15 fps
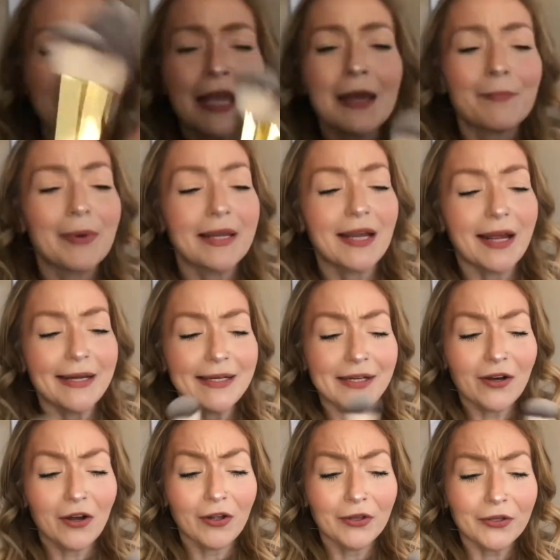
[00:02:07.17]
but
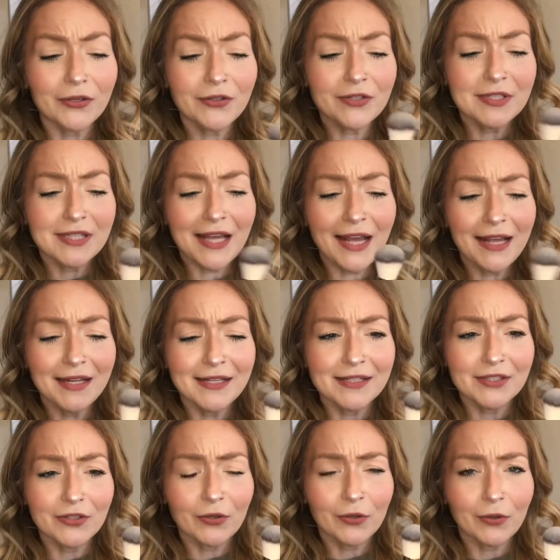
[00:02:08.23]
$90, that is
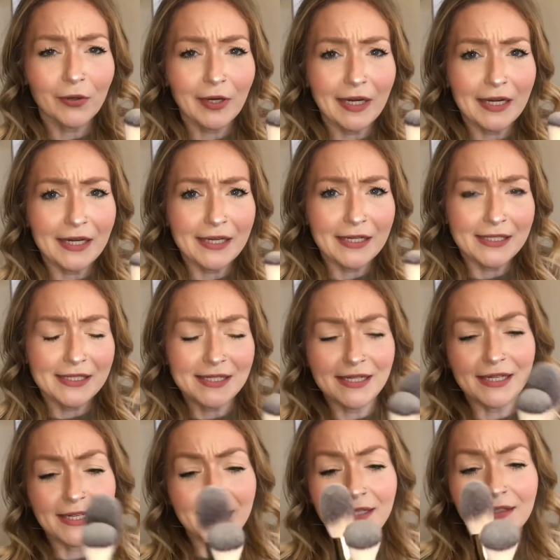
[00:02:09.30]

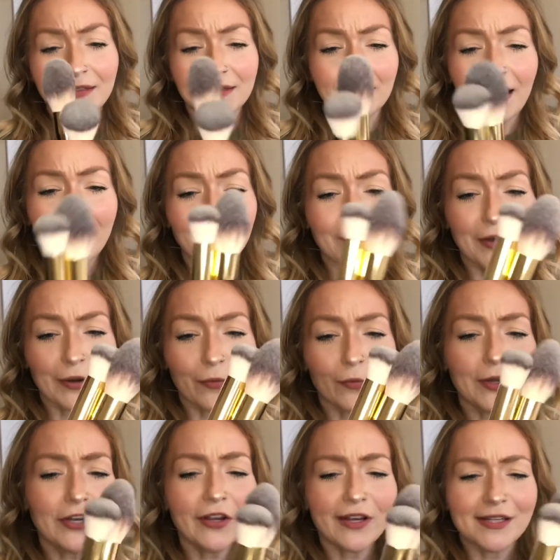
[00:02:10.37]
crazy. I don't know. What do
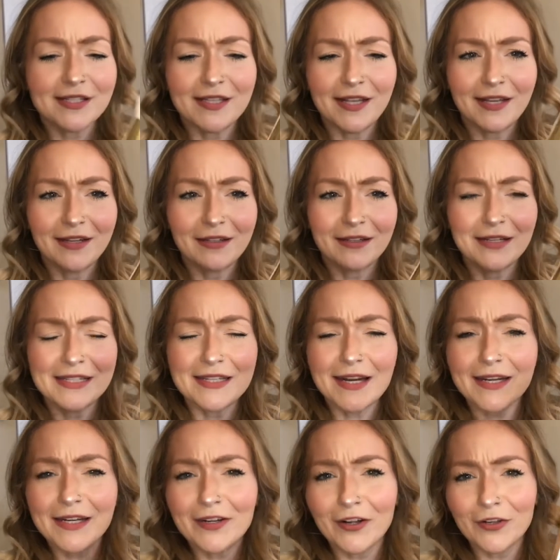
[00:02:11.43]
you guys think? Is
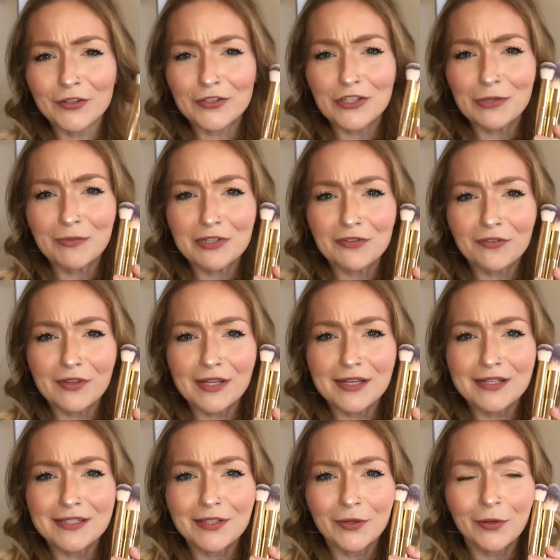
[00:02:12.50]
$90 too much for
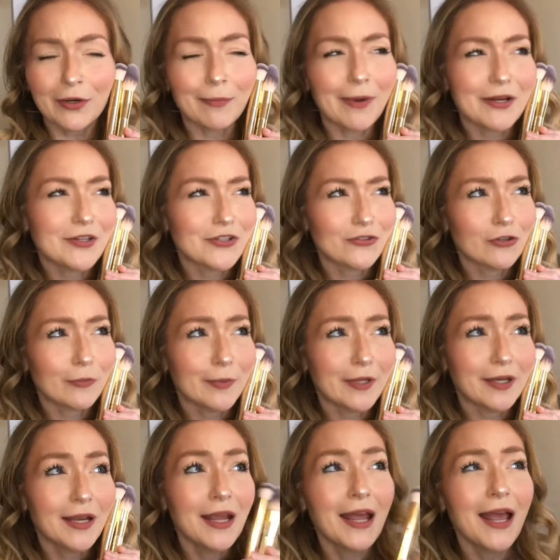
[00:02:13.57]
these or am I just tripping?
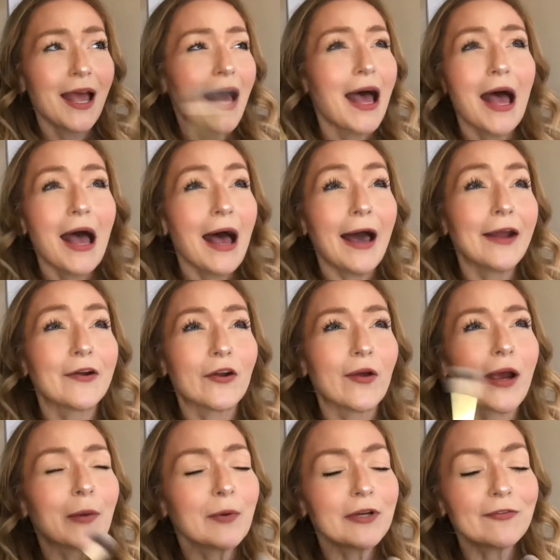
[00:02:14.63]
I don't know.
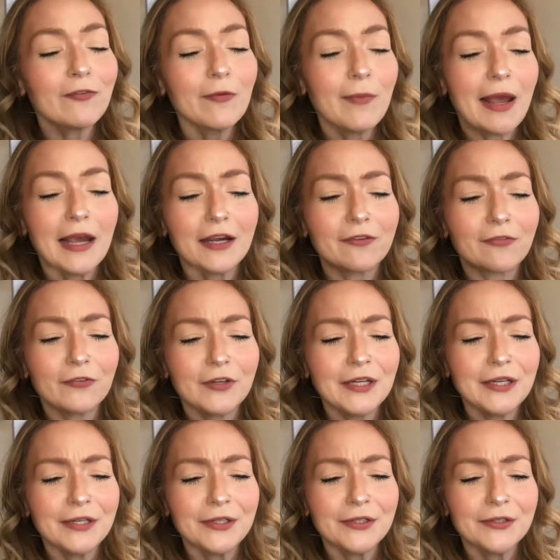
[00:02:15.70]
I worked for Mac for
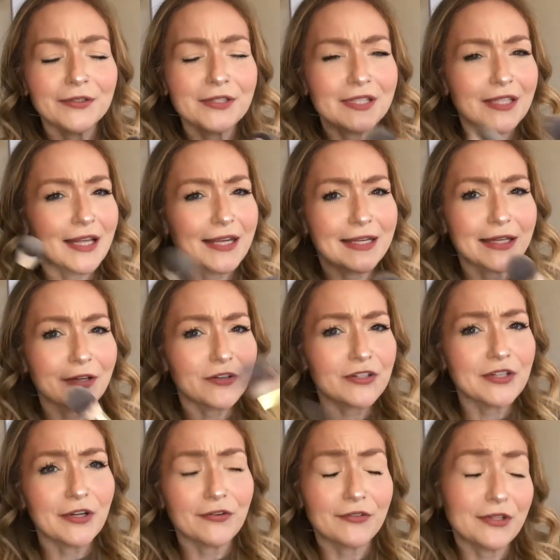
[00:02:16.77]
years, like years and
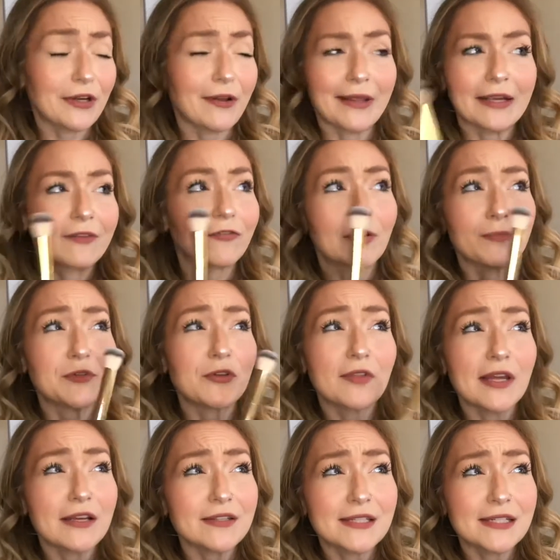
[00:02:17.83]
years, like from
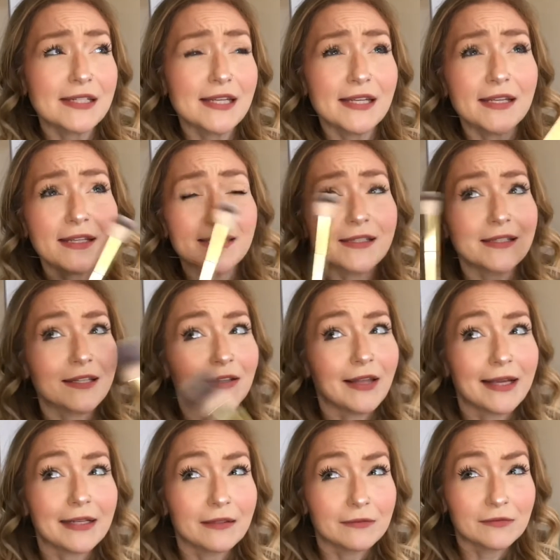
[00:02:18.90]
2010 to like
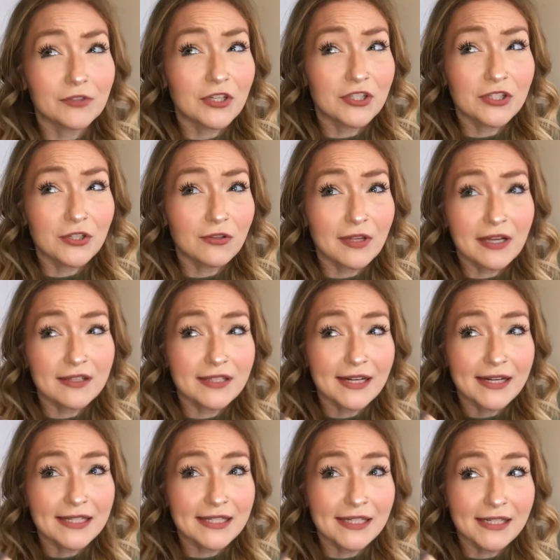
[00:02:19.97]
just
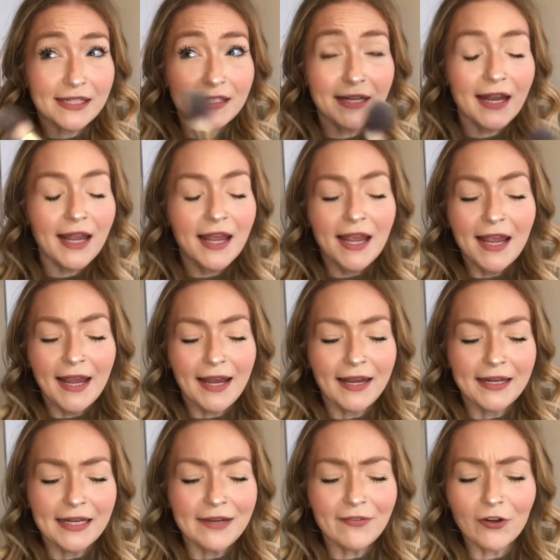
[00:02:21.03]
2018. And
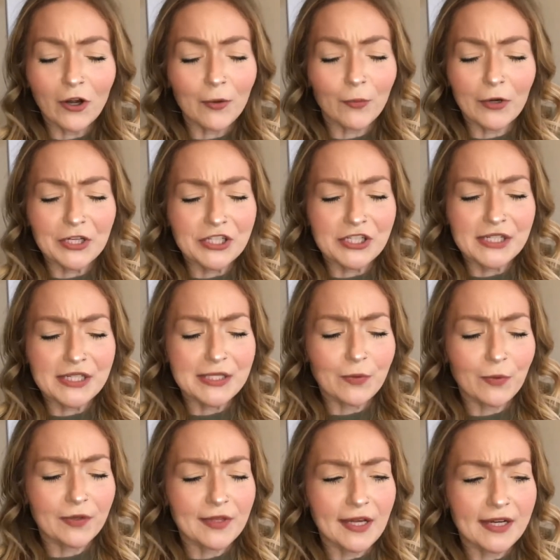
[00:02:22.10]
even our brushes
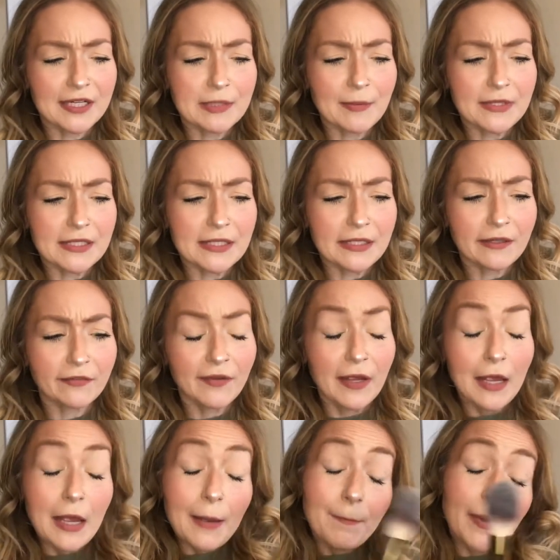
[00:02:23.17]
weren't that expensive.
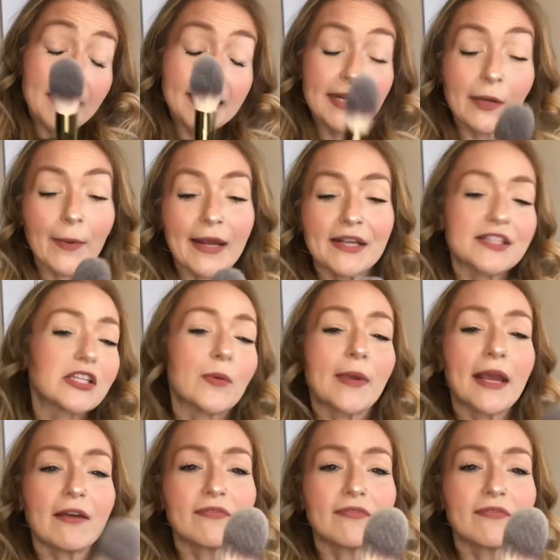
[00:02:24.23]
But anyway, so we have